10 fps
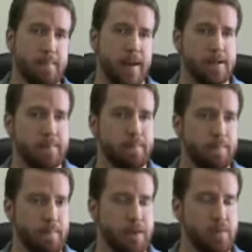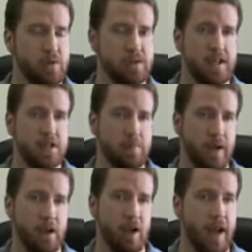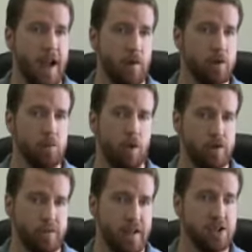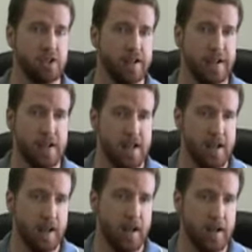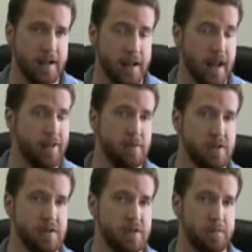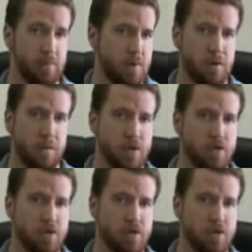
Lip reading: makes the most sense depending on how you want to eventually get out of the business. We